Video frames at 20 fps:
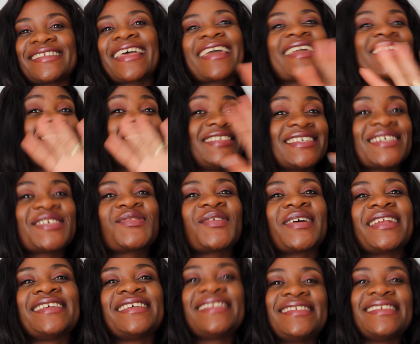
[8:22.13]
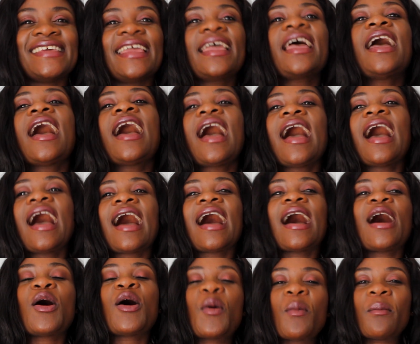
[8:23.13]
Like, you just want to see
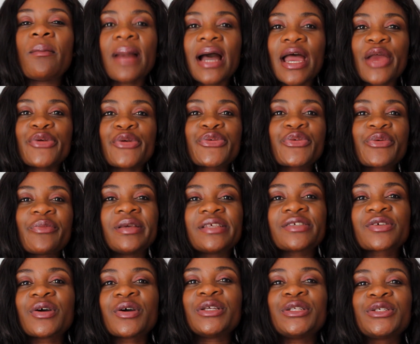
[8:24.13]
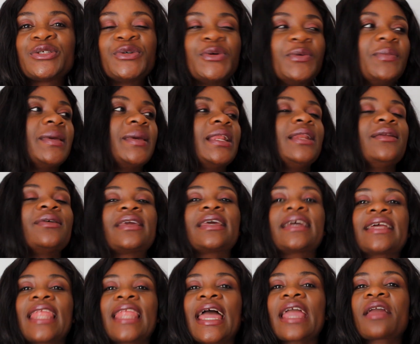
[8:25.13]
how my room is going to be
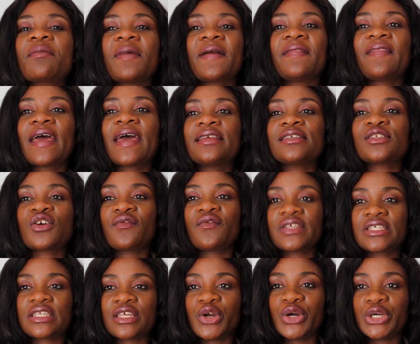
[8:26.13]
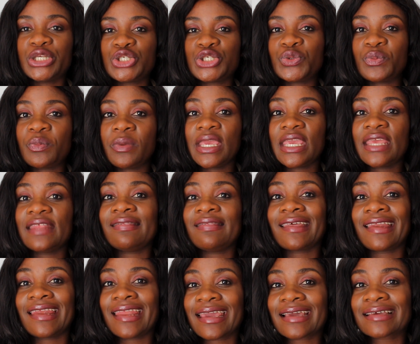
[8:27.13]
looking like. But that is obviously going to be in
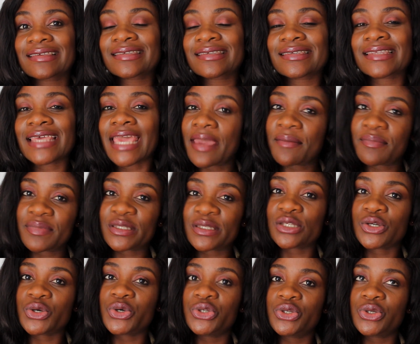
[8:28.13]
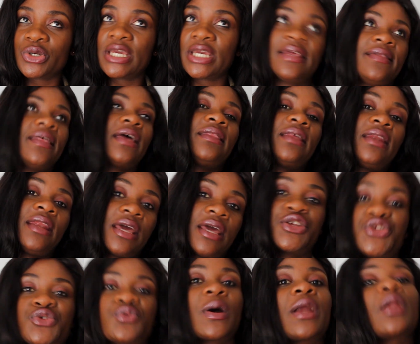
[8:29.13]
the next episode, either the
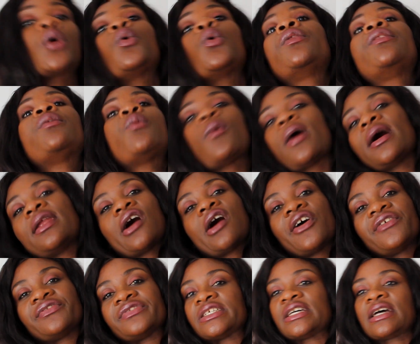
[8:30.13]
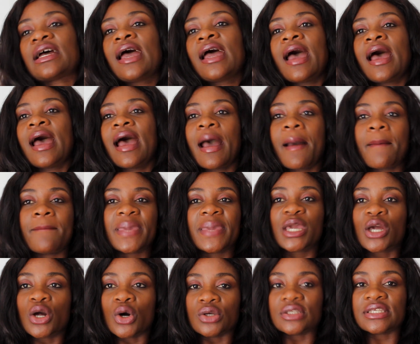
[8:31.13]
next one or the one after,
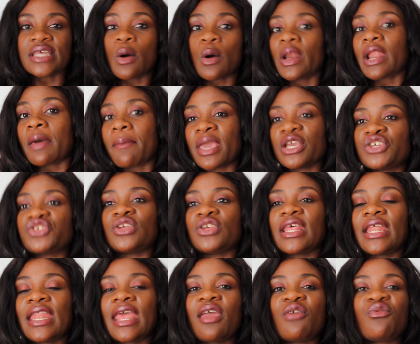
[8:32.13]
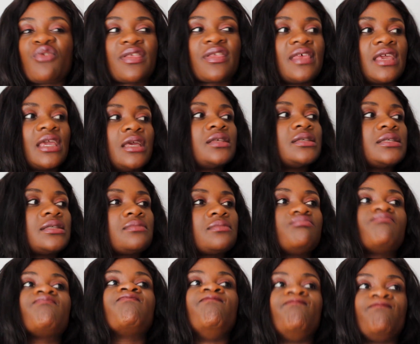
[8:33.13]
because I want to make sure that everything is,
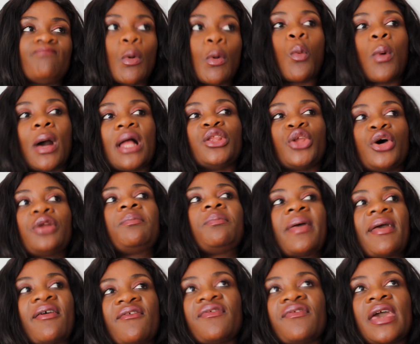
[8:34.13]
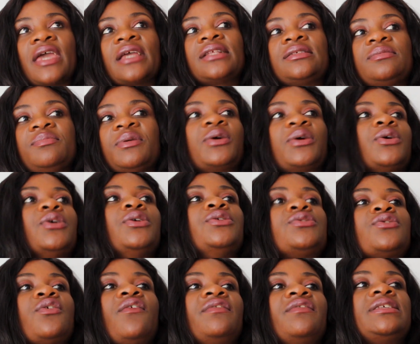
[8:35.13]
well, not perfect,
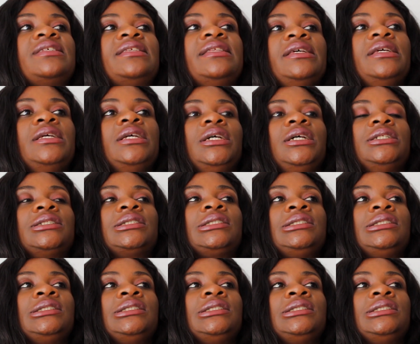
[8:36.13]
because obviously